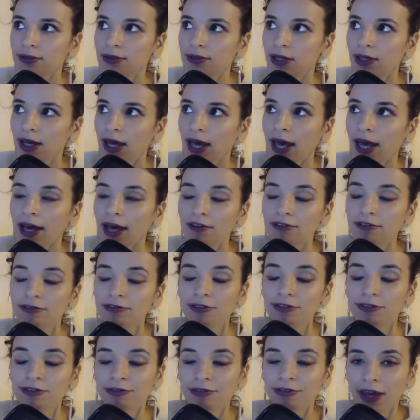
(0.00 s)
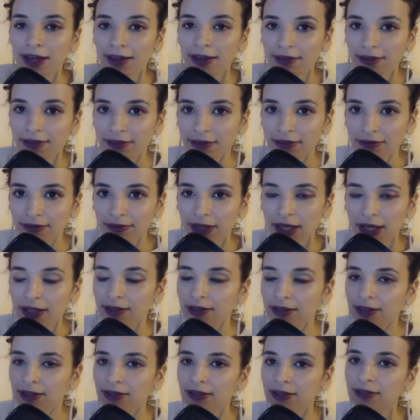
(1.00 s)
have faith in
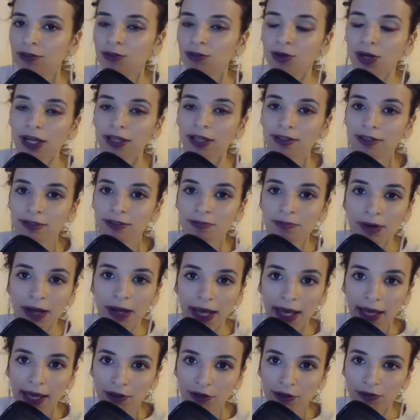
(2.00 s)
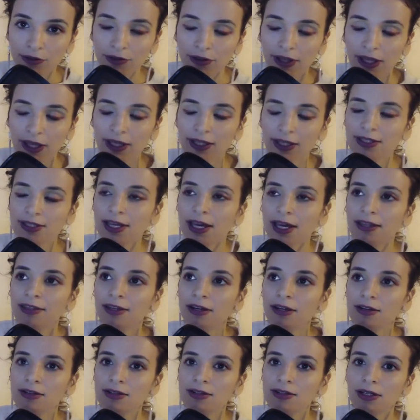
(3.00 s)
the greater plan of things, that
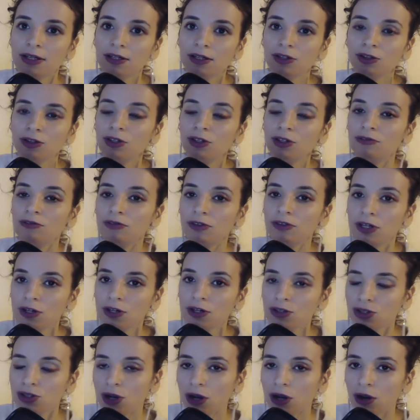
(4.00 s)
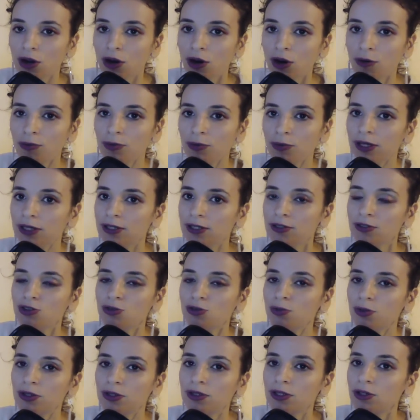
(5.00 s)
there is a universal law, because
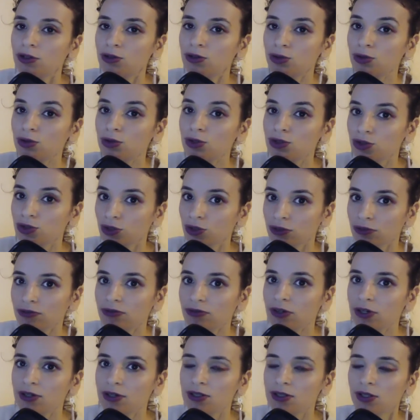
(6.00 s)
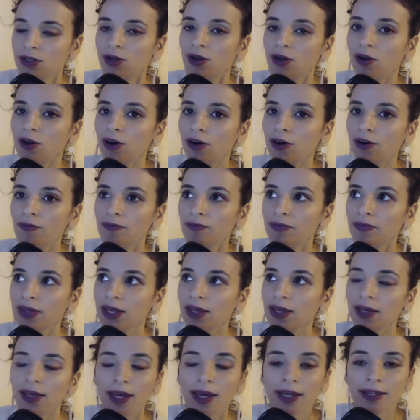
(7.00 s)
Jupiter rules universal law,
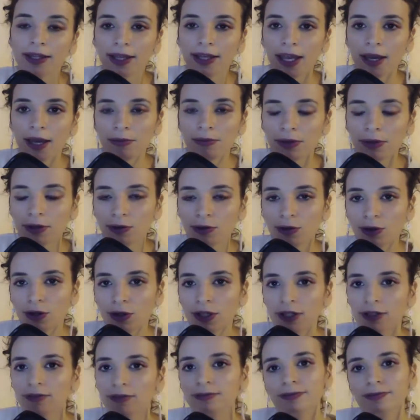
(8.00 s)
and Capricorn